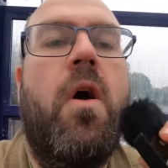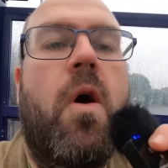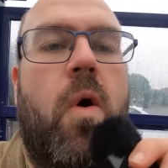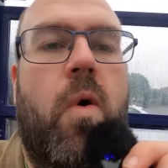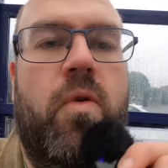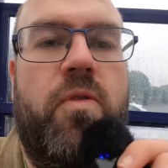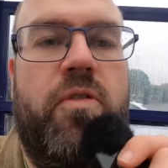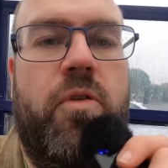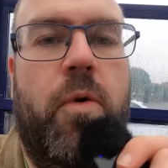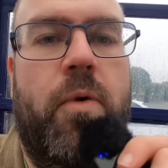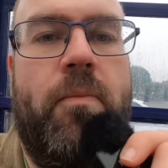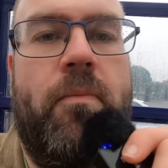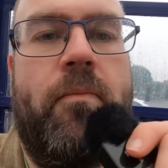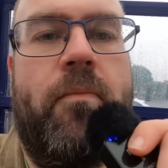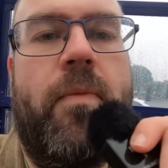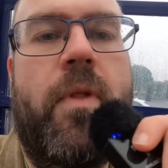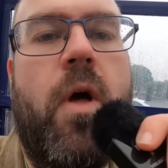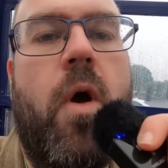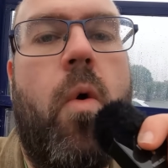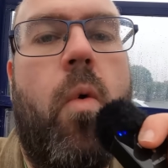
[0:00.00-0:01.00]
Also,
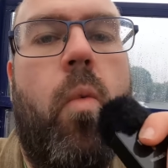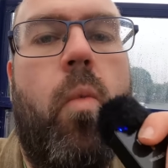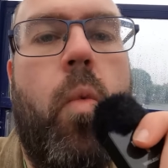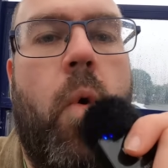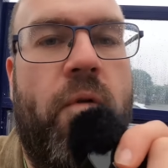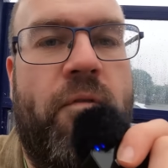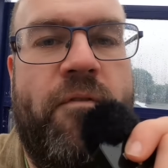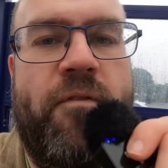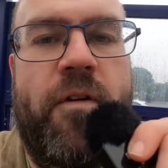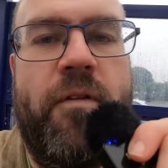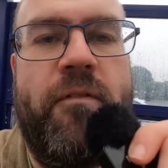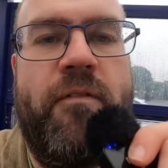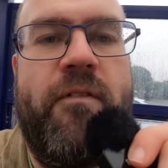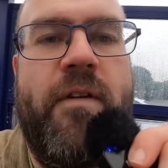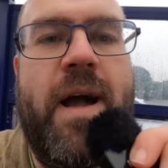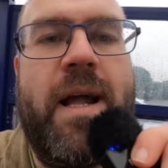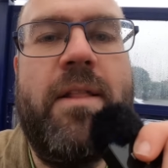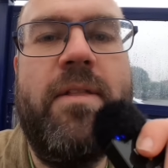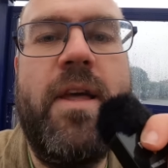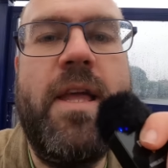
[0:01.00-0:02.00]
one fun
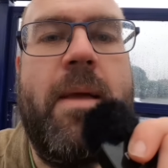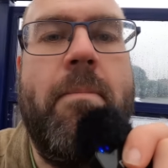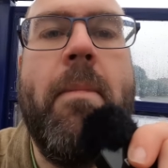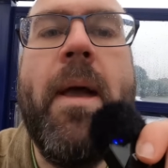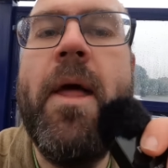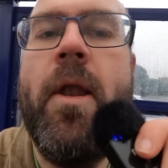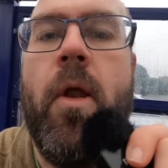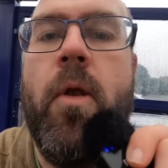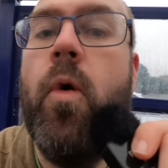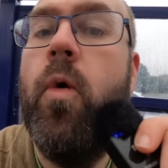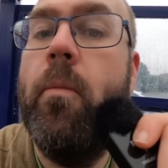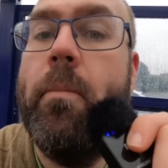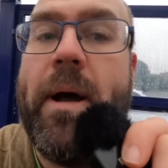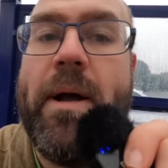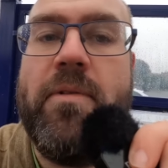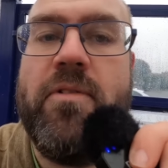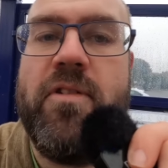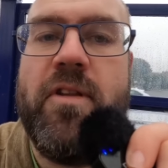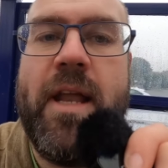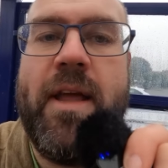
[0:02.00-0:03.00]
fact that you may not know
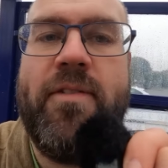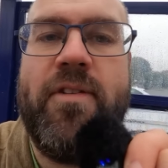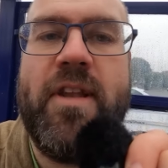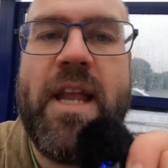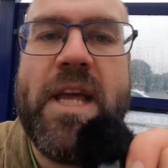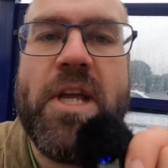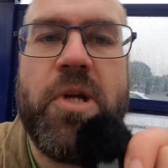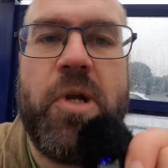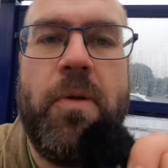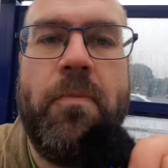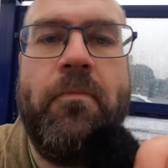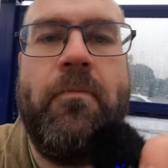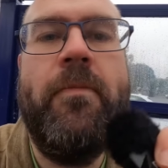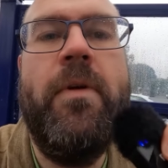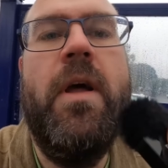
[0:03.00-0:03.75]
about Snaith Station,